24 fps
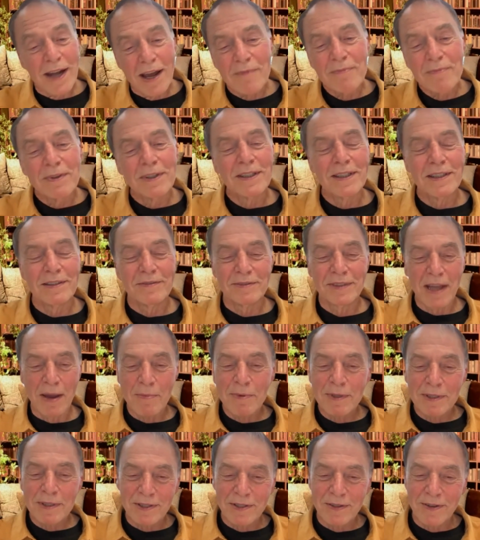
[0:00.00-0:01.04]
believe,
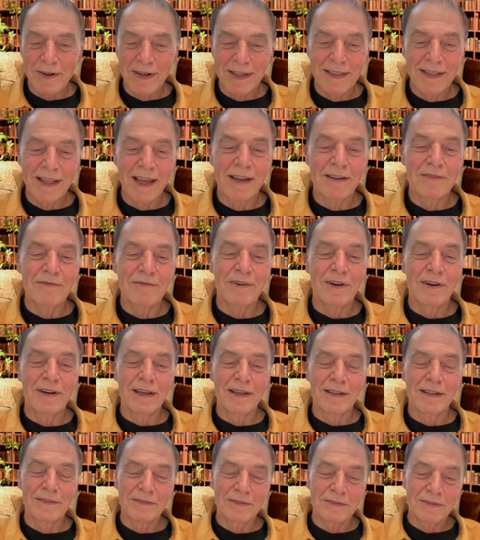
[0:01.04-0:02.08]
demonstrate that
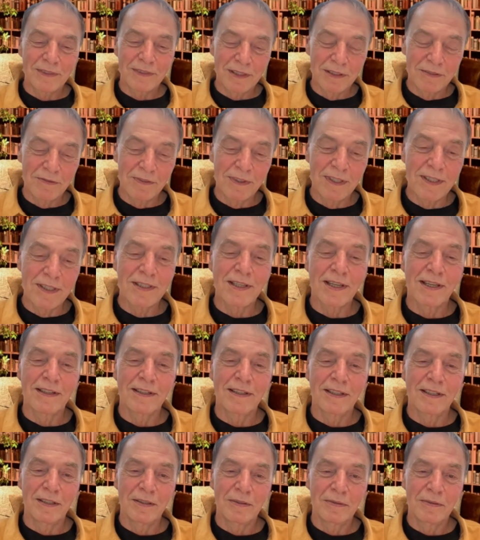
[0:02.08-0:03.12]
very
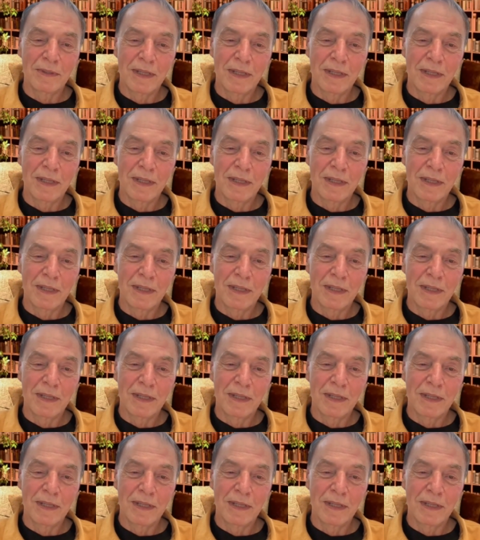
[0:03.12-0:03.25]
convincingly.